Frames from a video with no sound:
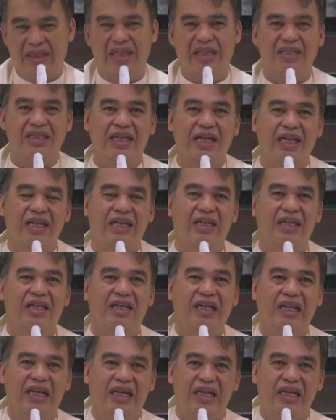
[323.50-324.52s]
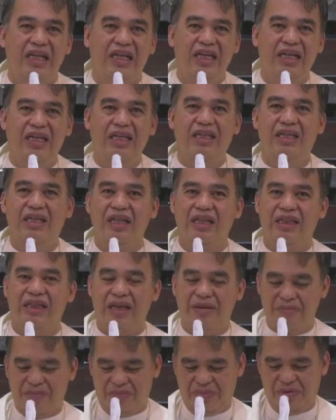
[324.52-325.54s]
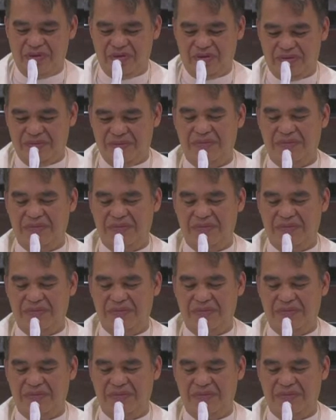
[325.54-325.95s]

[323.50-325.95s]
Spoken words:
Does God really need a temple?